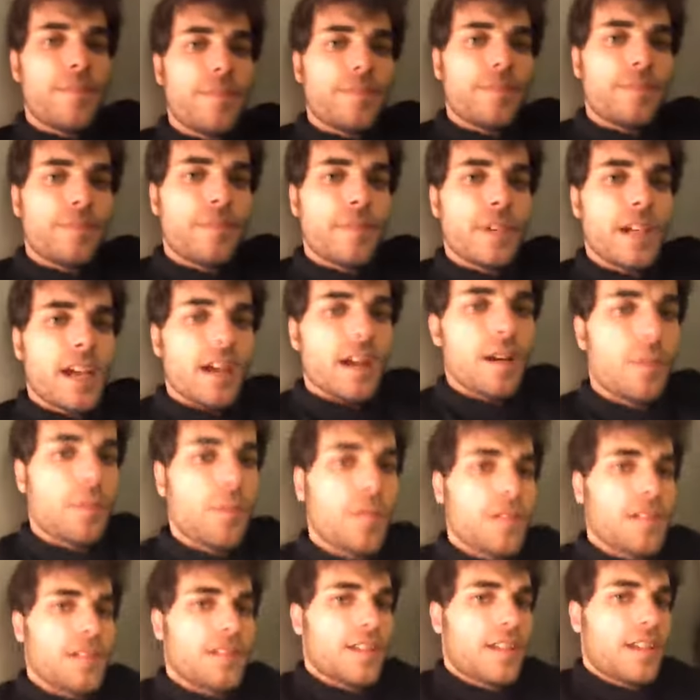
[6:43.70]
Yeah,
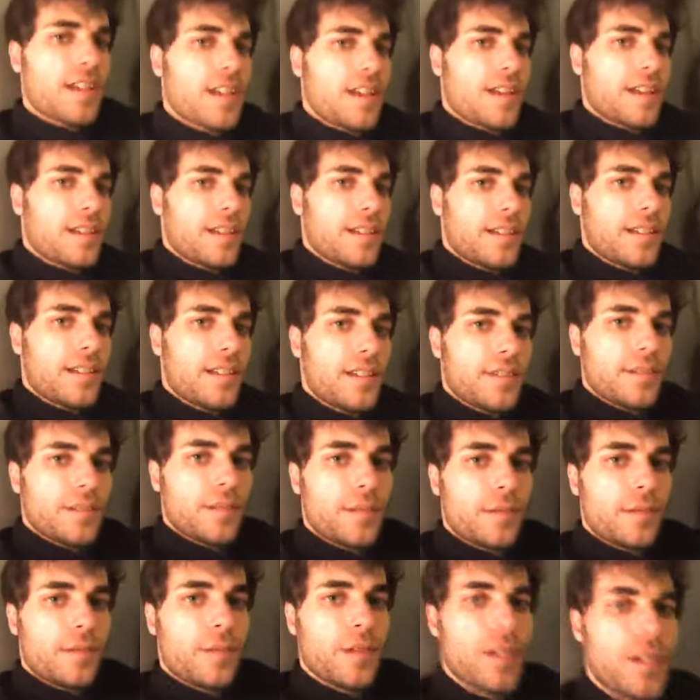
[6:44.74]

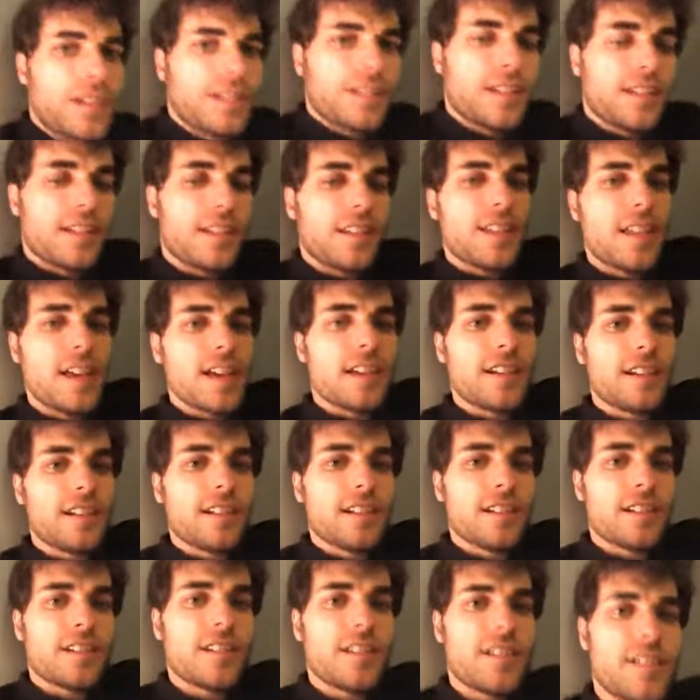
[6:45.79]
what is it that
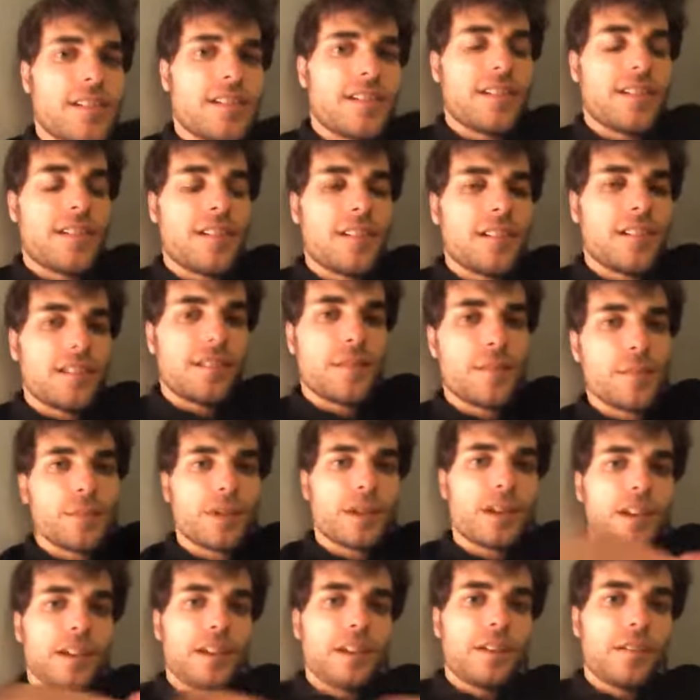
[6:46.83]
is
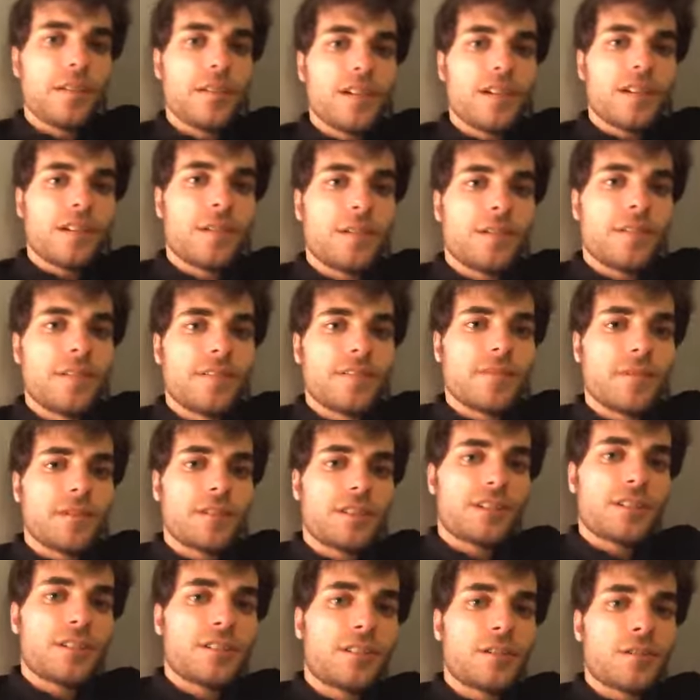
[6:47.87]
bringing you in? What's
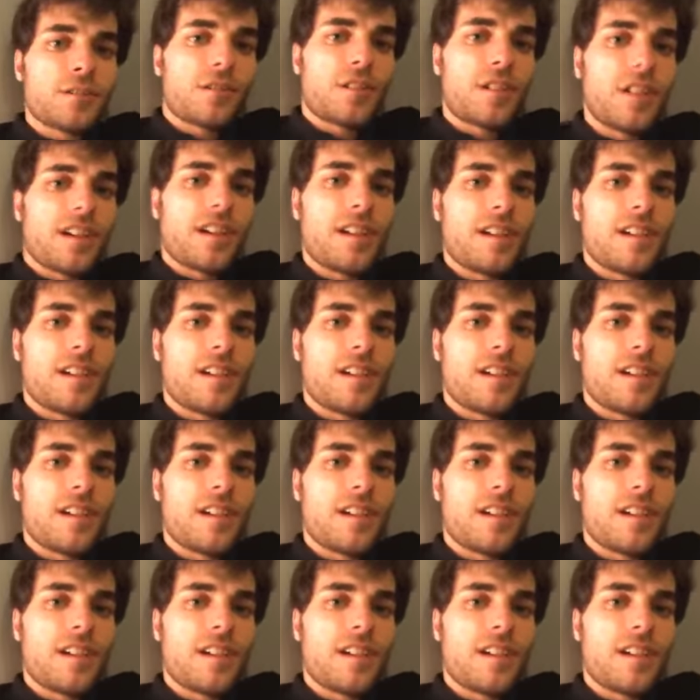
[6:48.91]
your story?